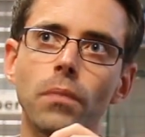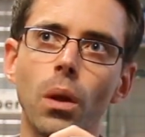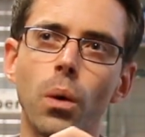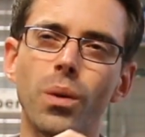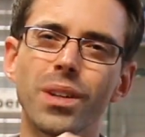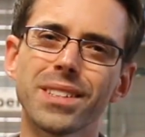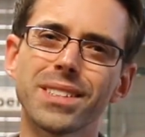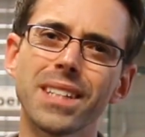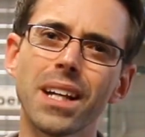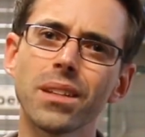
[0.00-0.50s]

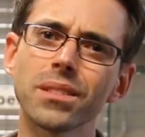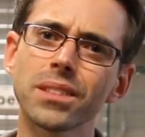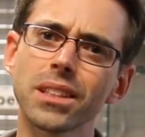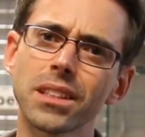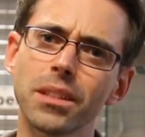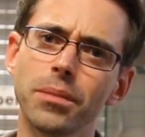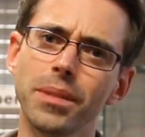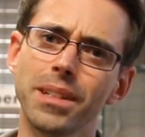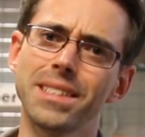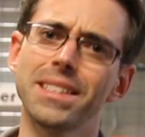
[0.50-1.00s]
what it sounds
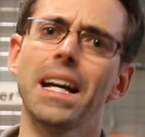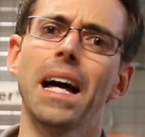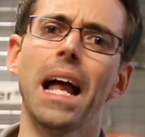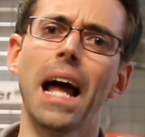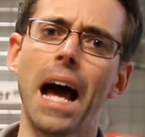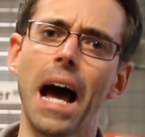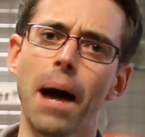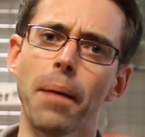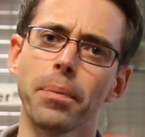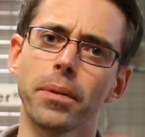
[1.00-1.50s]
like to me is that
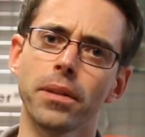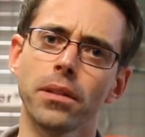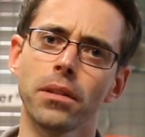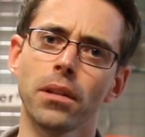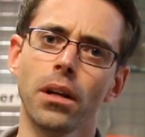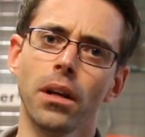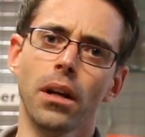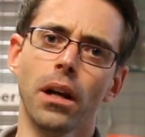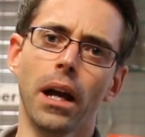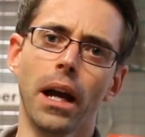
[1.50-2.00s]
happened
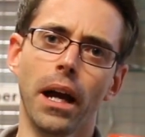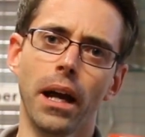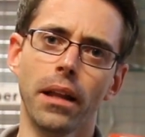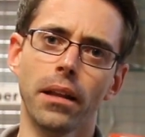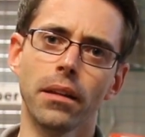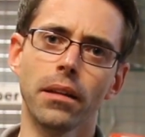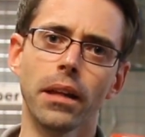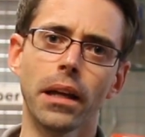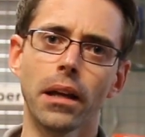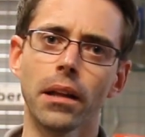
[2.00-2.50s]

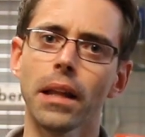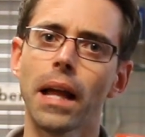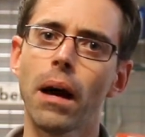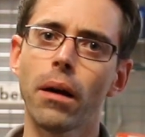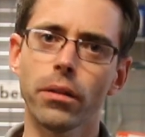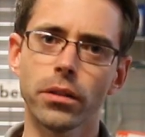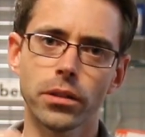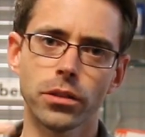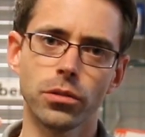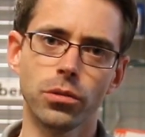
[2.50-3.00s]
and they
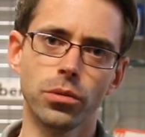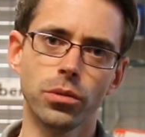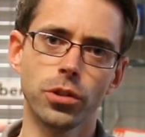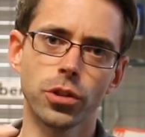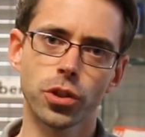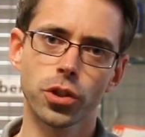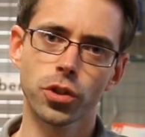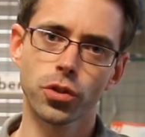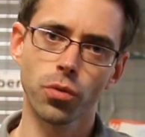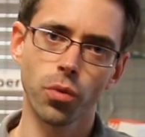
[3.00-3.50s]
allowed it to
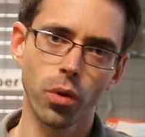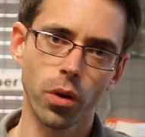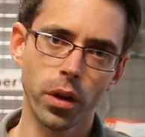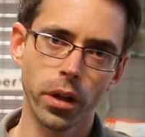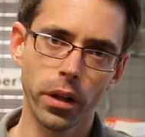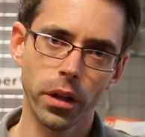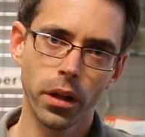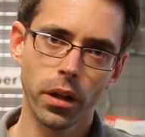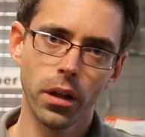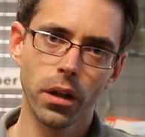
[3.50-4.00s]

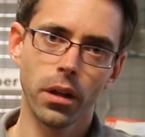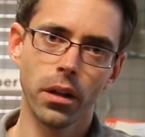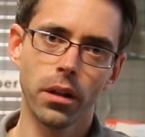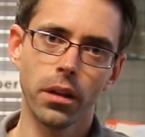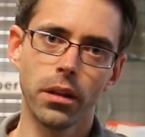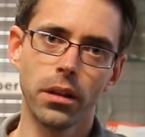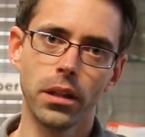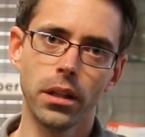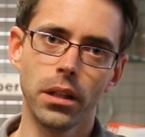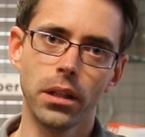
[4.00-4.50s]
destroy
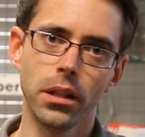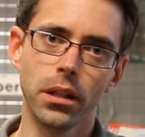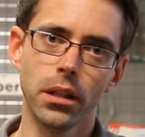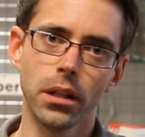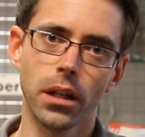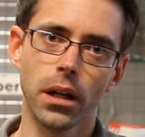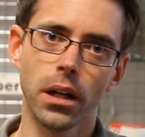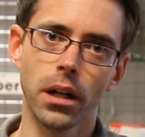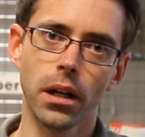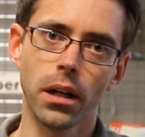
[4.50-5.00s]

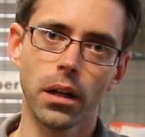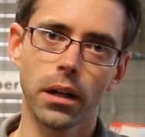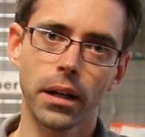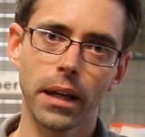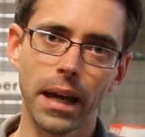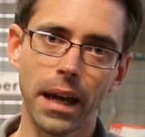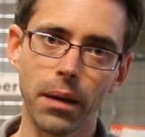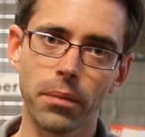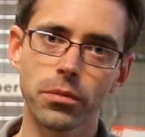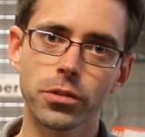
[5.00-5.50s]
the
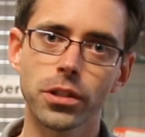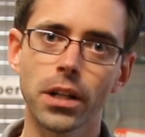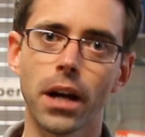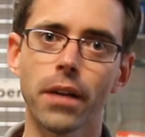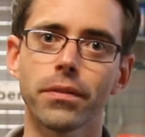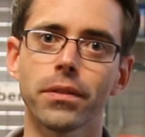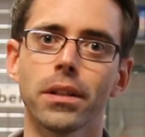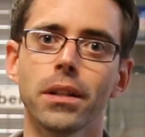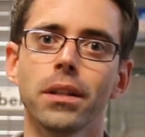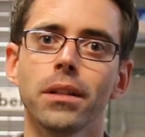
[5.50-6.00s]

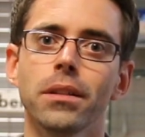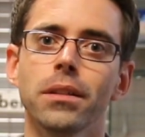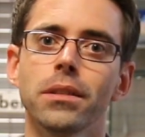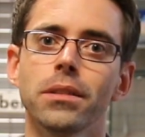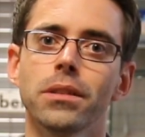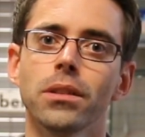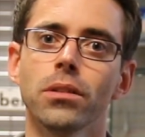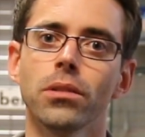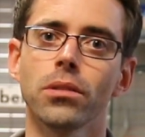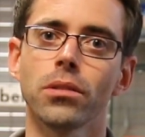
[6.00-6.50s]
camshaft in the
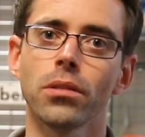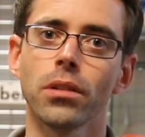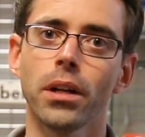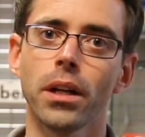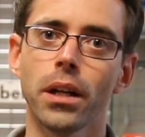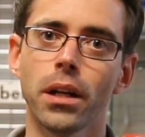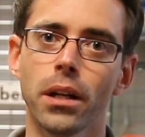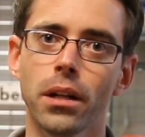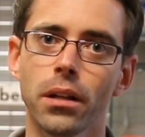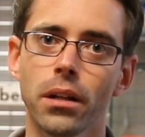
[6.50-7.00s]
cylinder
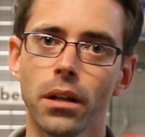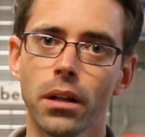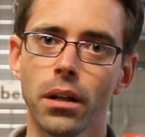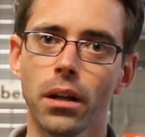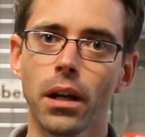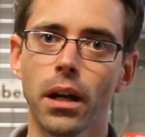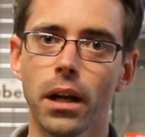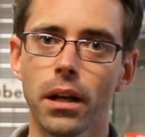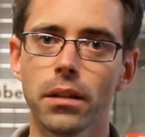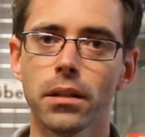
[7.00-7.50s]
head
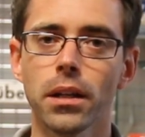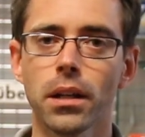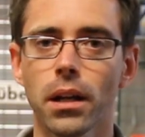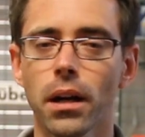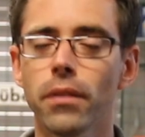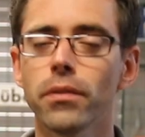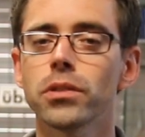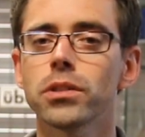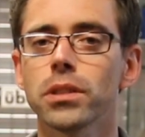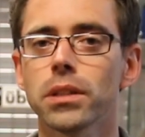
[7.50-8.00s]
and then
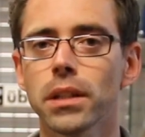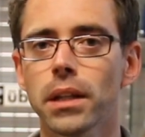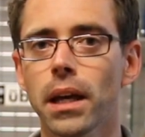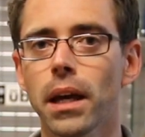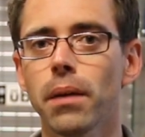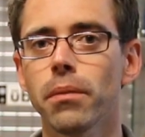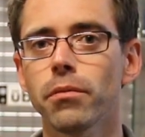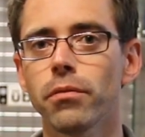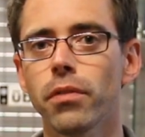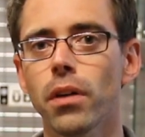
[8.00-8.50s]
obviously the
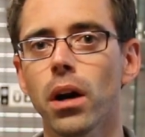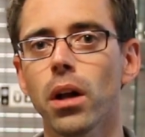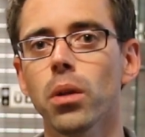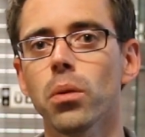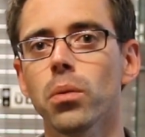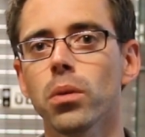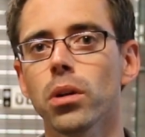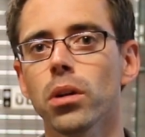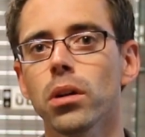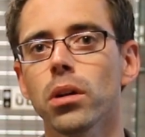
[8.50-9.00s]
cam
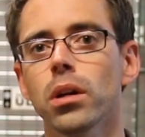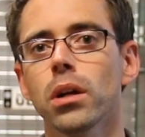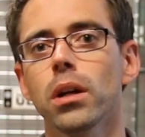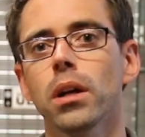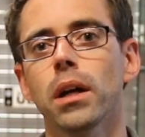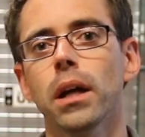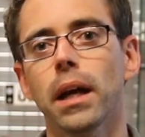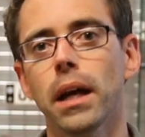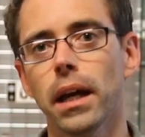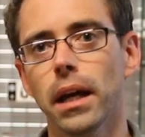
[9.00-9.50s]
follower
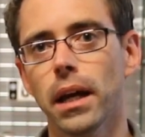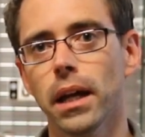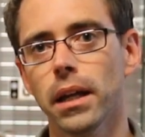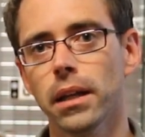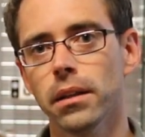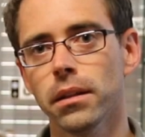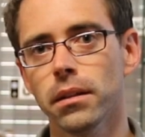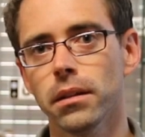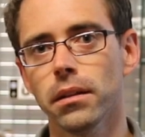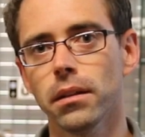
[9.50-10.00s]

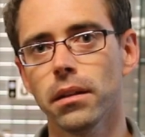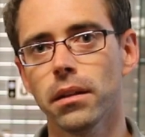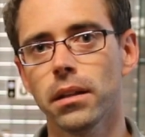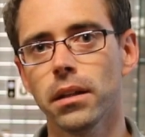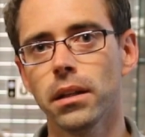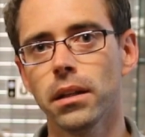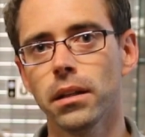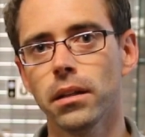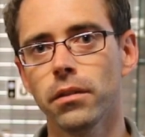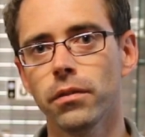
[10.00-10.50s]
and
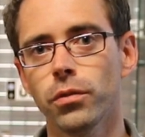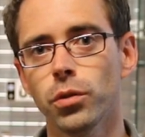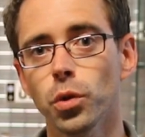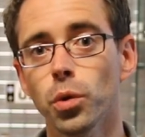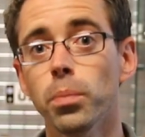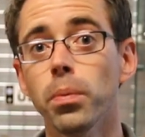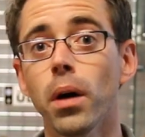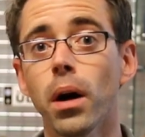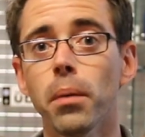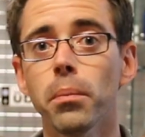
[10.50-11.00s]
the
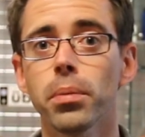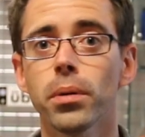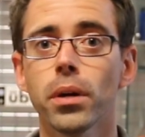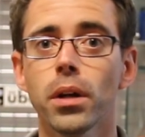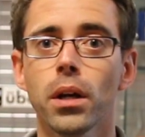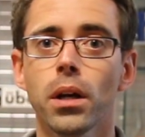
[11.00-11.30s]
fuel pump.